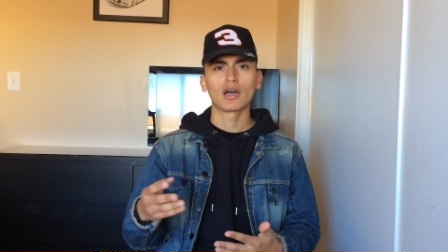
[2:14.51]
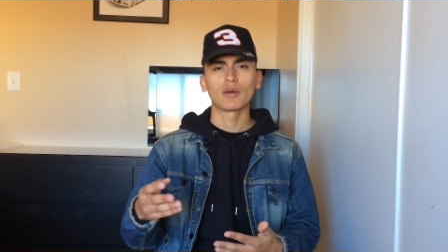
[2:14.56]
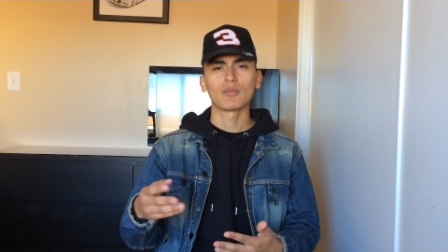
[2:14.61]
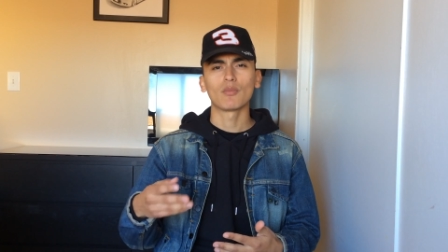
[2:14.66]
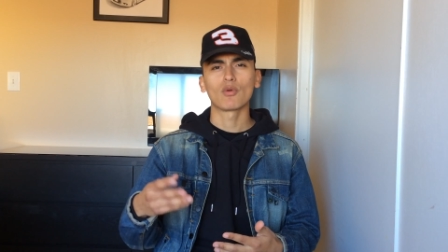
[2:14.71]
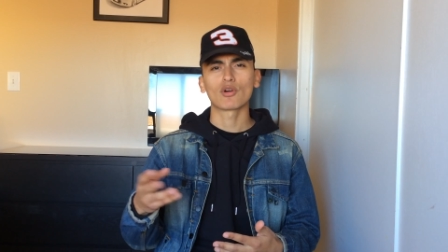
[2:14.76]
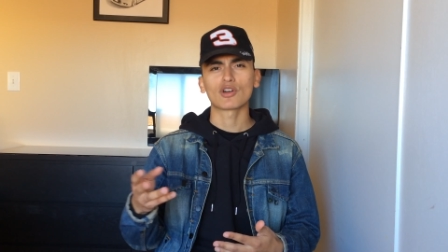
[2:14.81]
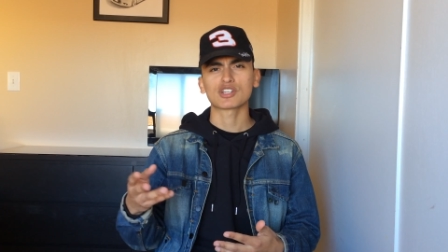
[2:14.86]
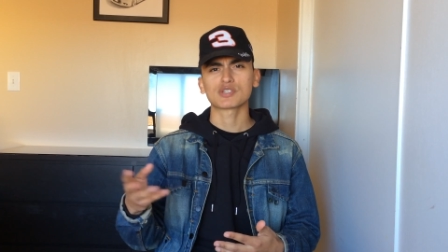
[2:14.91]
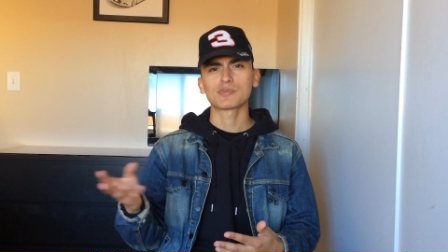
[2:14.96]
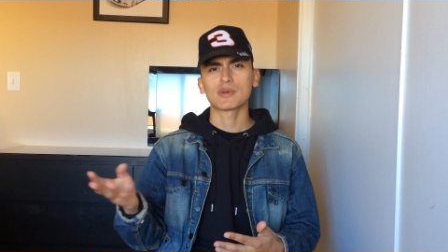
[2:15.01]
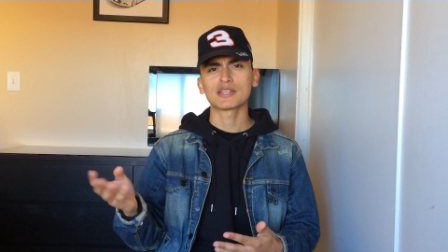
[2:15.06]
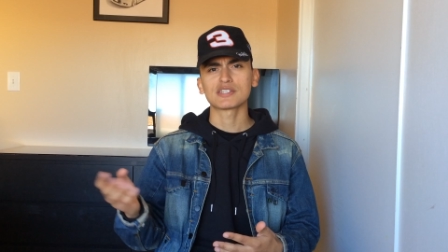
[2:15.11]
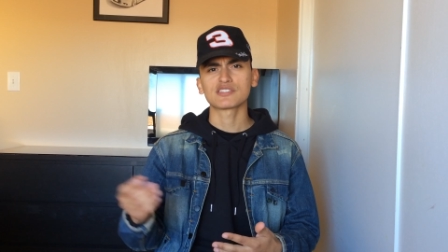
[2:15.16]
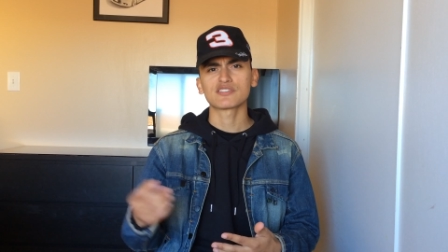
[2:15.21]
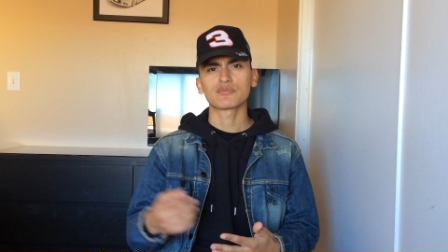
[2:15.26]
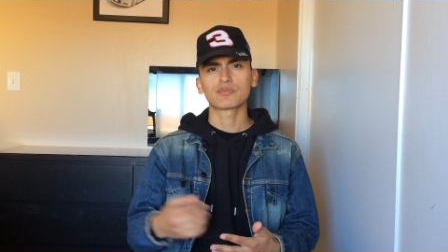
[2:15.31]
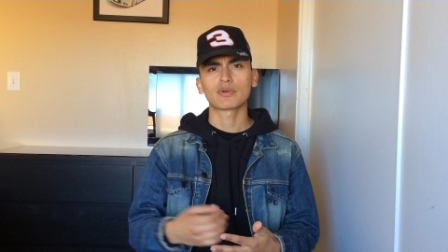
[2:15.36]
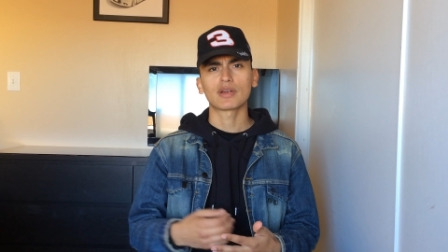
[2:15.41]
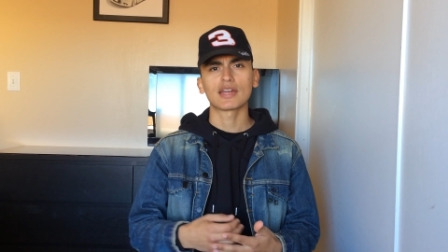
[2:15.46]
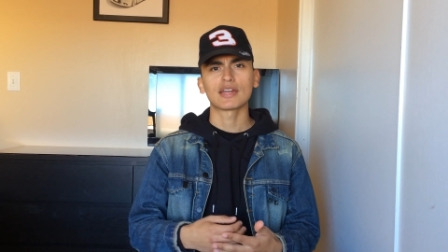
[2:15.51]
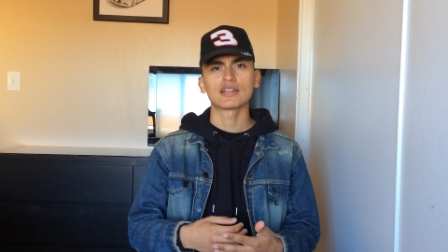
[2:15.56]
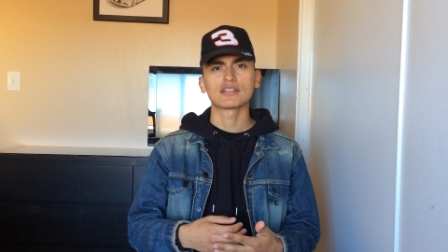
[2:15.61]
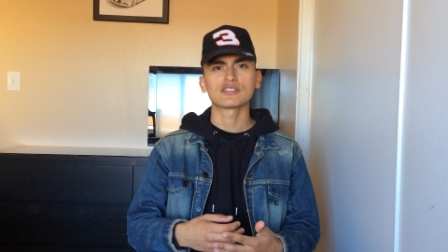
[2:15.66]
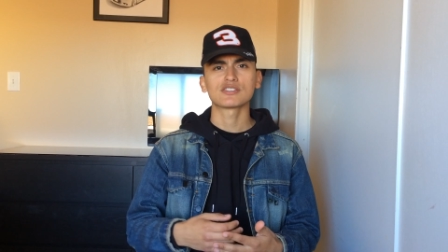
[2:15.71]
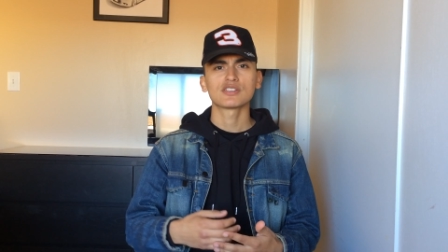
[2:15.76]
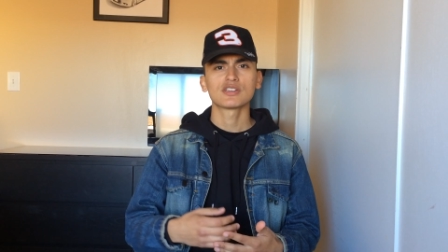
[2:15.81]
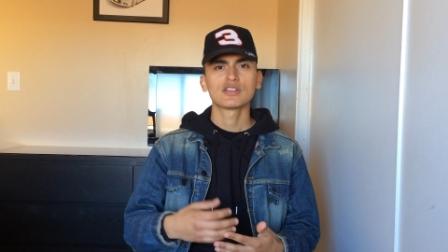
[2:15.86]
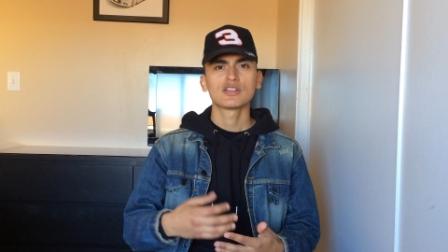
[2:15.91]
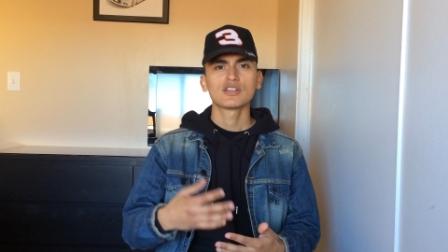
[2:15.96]
more expensive
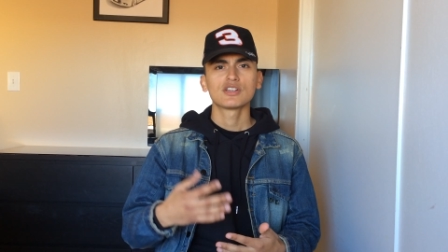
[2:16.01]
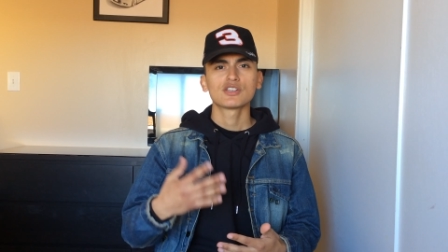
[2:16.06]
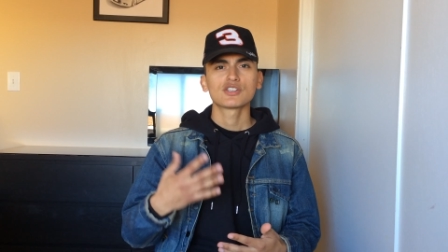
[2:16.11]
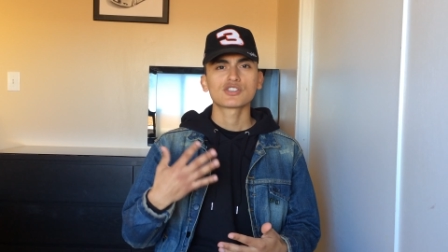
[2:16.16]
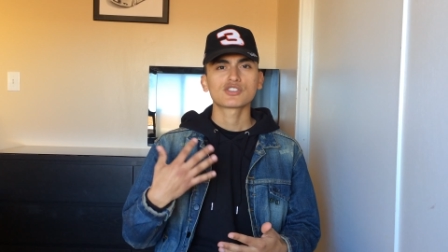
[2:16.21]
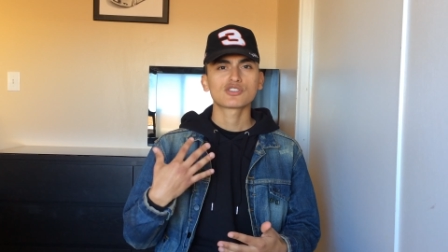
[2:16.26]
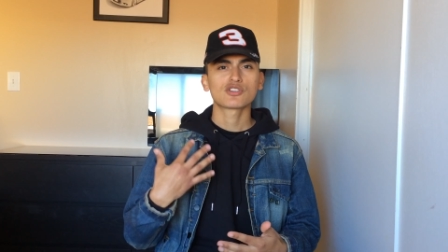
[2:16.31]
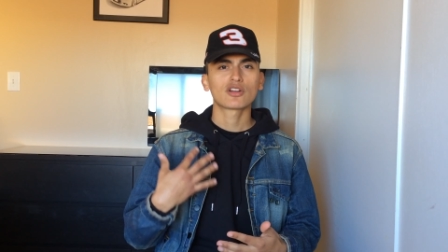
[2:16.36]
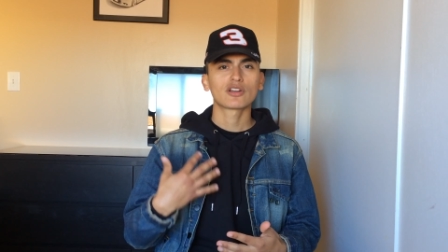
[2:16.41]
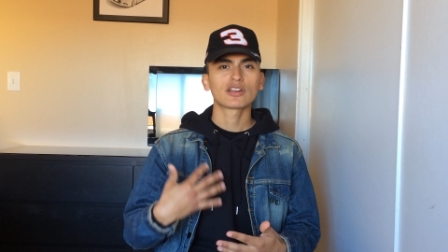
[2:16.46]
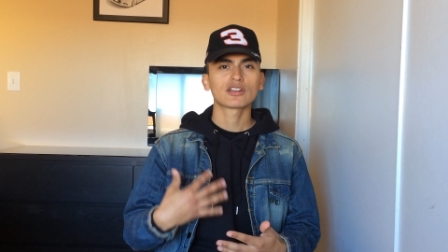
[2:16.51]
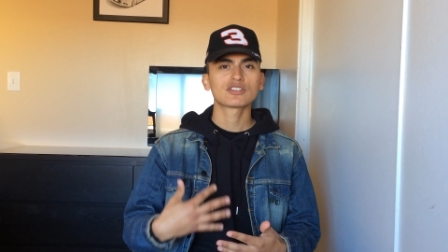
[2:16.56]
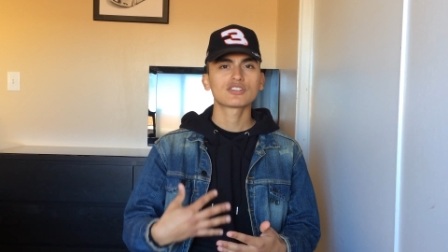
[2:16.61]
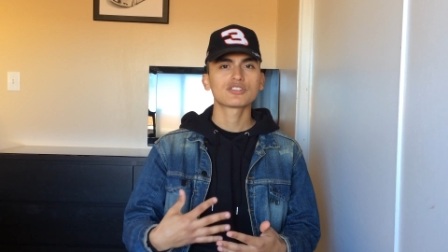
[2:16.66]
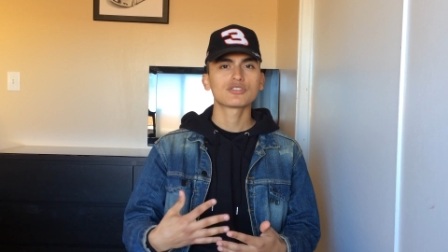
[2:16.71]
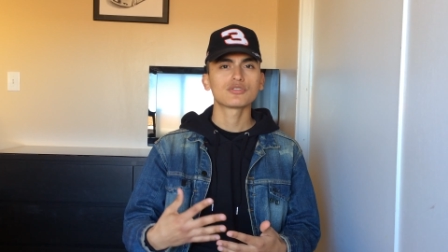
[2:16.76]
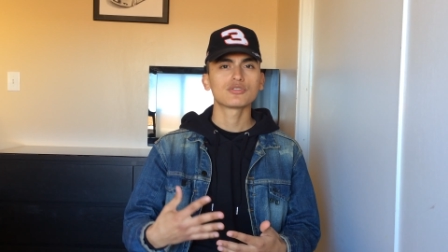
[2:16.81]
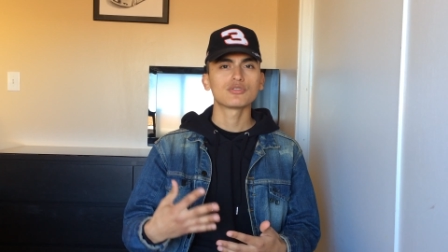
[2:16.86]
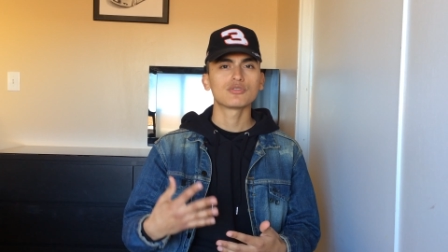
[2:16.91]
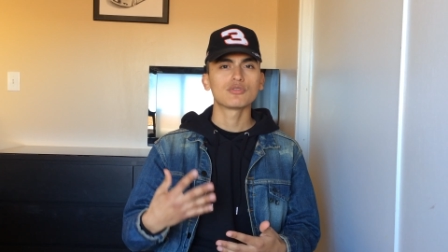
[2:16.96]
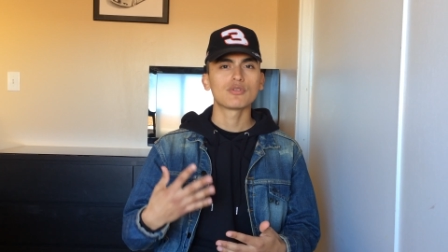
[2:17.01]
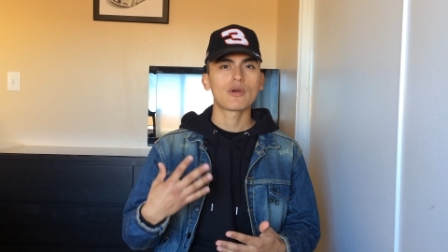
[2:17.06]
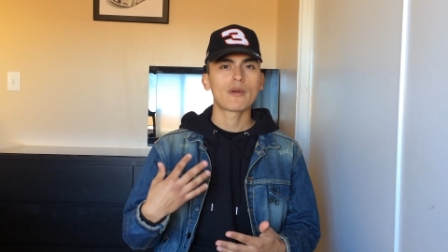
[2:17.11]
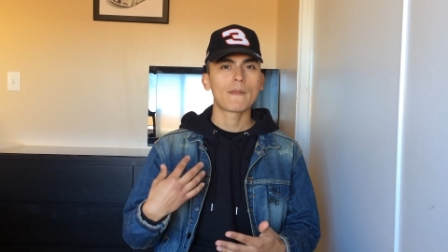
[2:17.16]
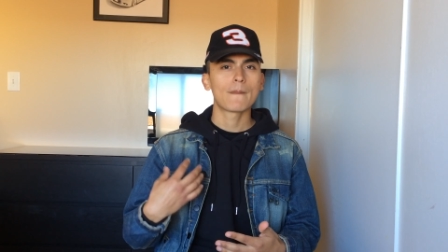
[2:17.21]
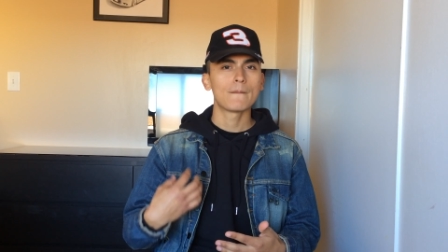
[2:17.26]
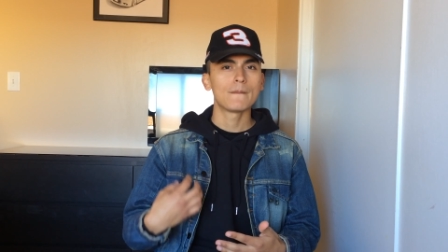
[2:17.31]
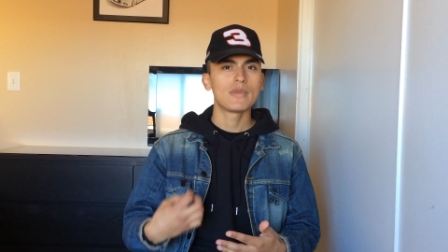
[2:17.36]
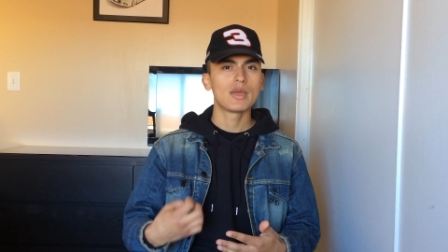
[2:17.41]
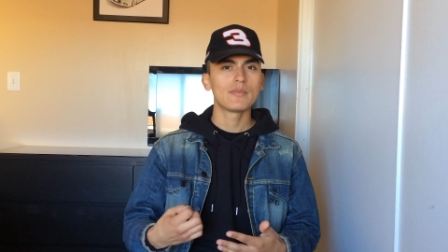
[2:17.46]
brands starting to
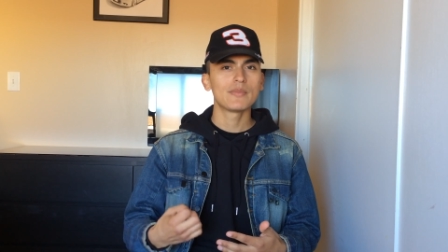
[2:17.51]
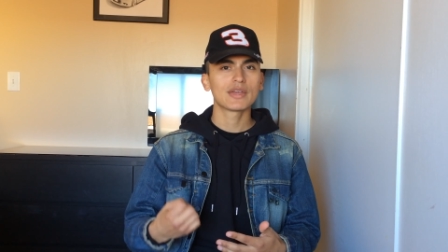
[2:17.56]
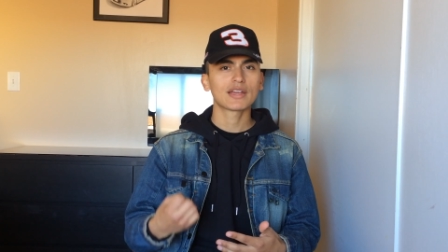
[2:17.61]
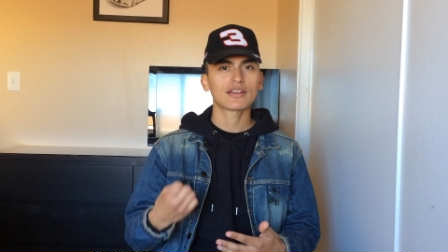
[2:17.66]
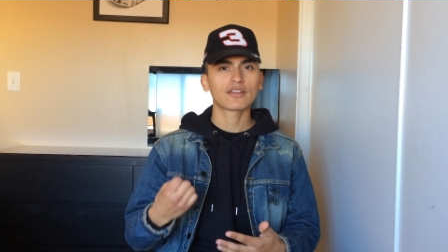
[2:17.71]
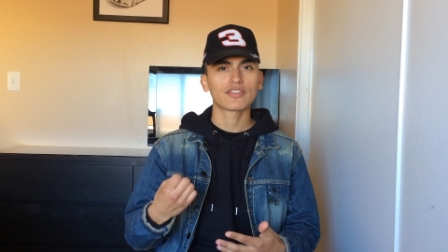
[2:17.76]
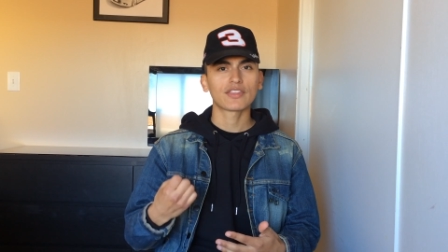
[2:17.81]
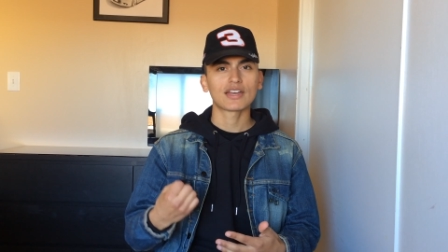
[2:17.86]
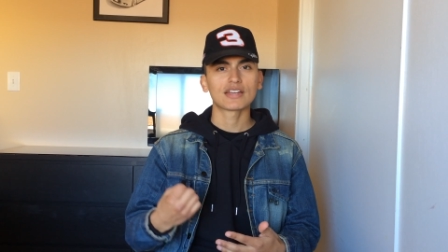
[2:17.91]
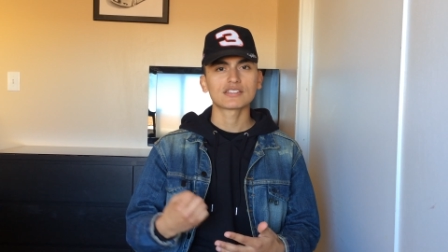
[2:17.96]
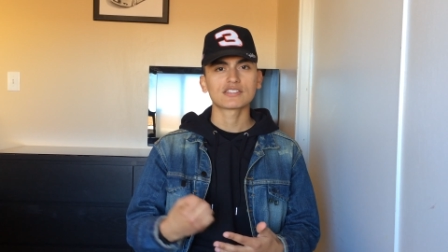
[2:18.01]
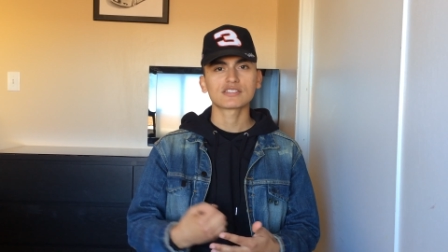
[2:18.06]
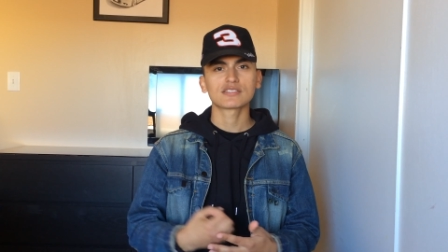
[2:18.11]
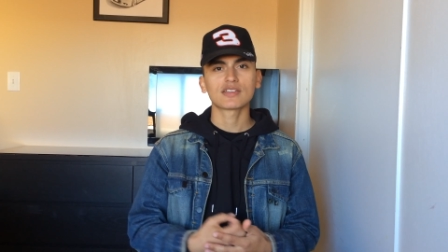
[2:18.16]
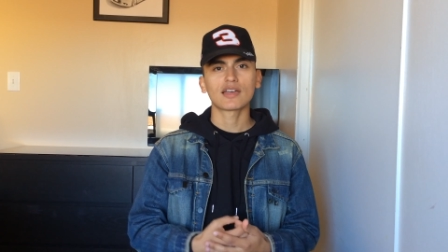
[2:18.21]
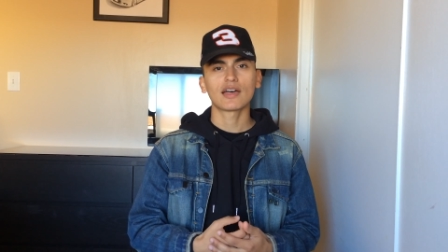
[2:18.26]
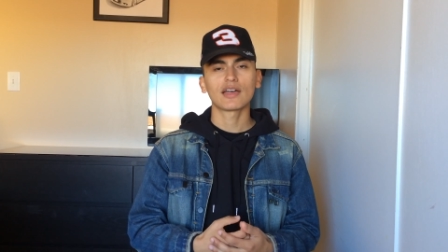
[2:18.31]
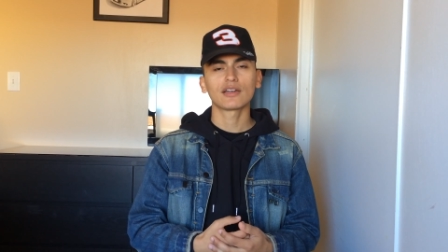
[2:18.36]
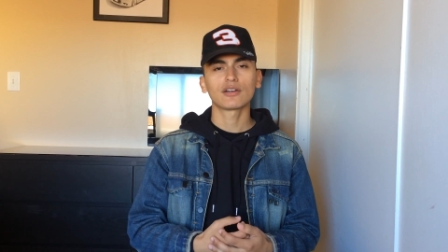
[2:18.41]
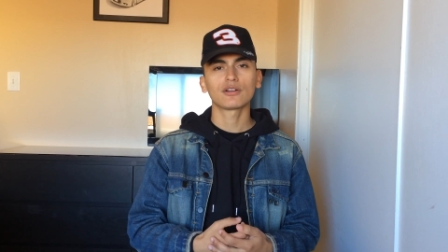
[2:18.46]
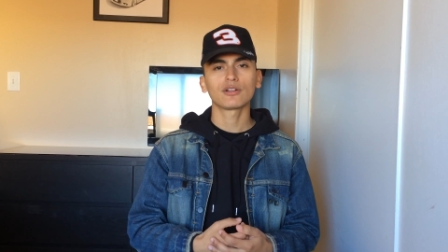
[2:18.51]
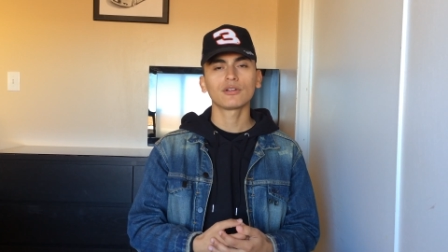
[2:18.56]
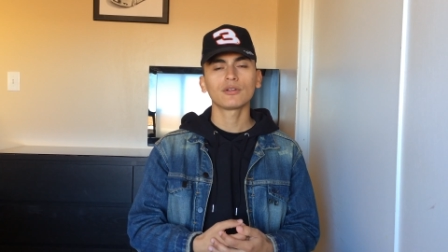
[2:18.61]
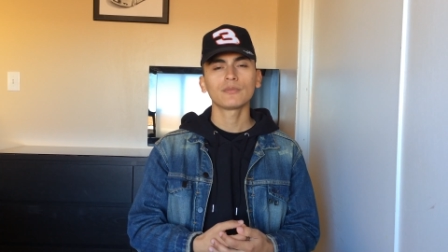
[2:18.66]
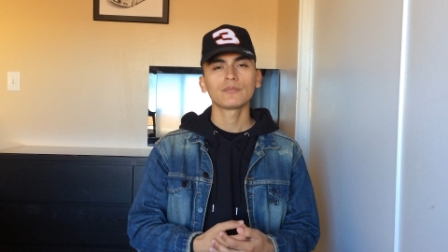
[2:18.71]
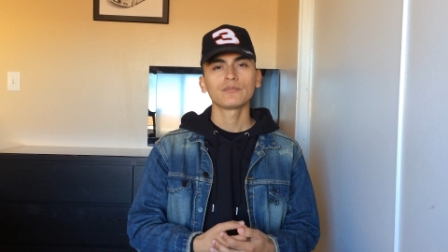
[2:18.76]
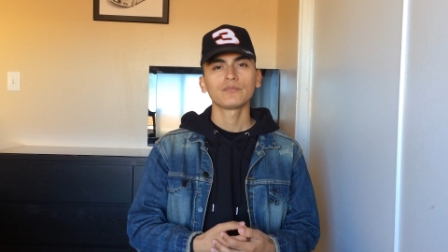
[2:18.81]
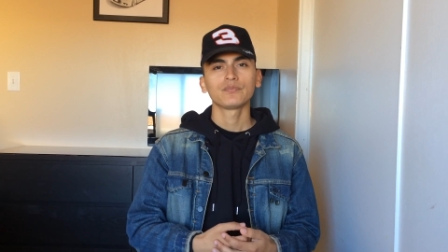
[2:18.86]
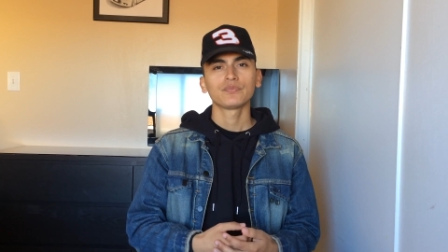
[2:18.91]
mimic that style.